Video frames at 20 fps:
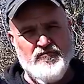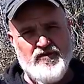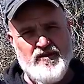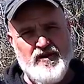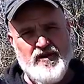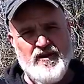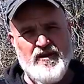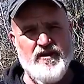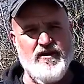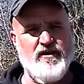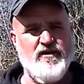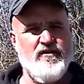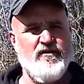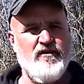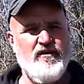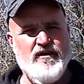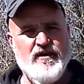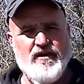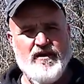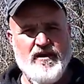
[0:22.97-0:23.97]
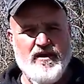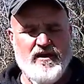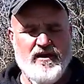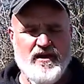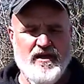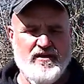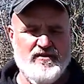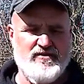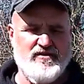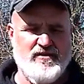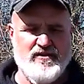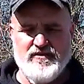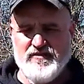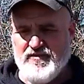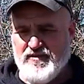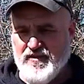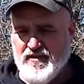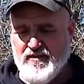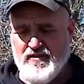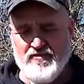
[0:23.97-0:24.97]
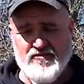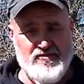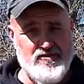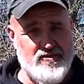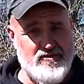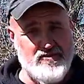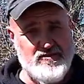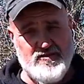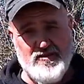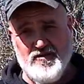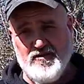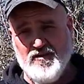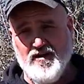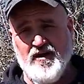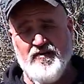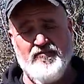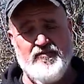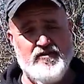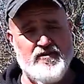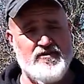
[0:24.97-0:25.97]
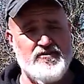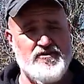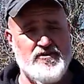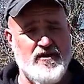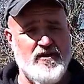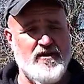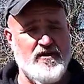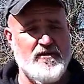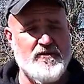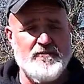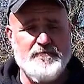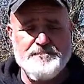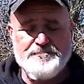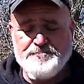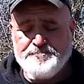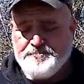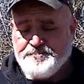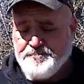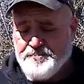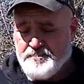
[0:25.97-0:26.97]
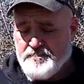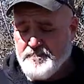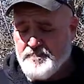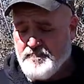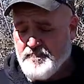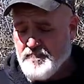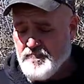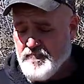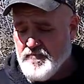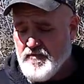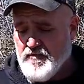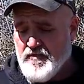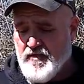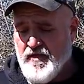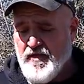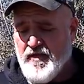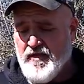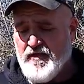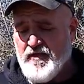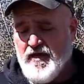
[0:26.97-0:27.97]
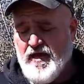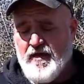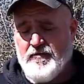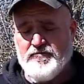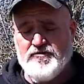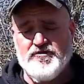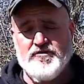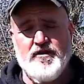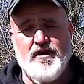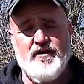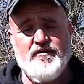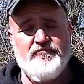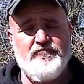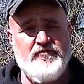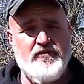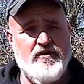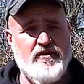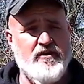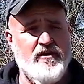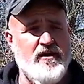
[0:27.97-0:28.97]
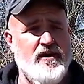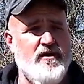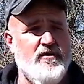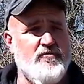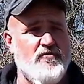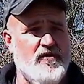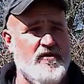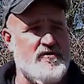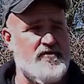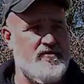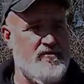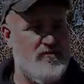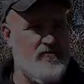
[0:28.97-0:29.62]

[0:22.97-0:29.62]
here. As you can see, they're covered in junk. And I was trying to figure out what to do